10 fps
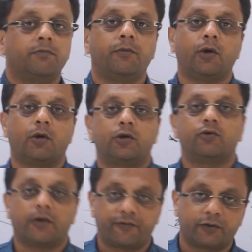beyond to
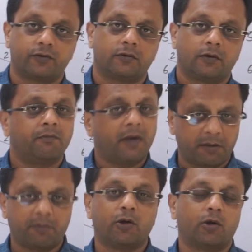F2.
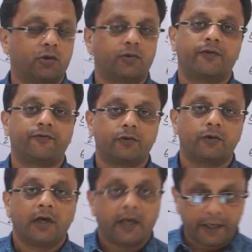Maybe beyond to F2.
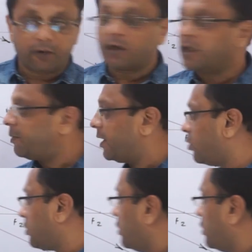It all depends on